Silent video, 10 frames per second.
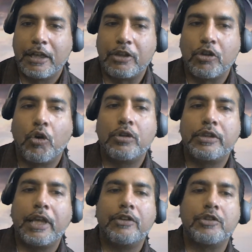In the old
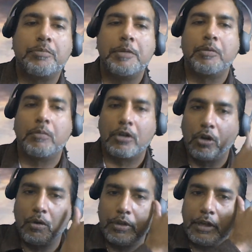days, the people would
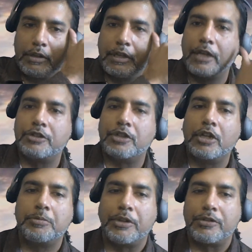go there to get
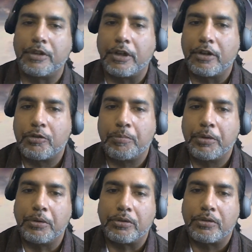judgments in their
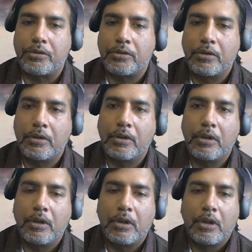disputes.
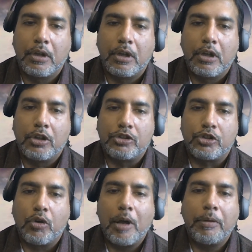
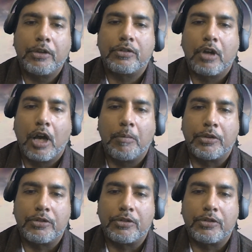Joab has come and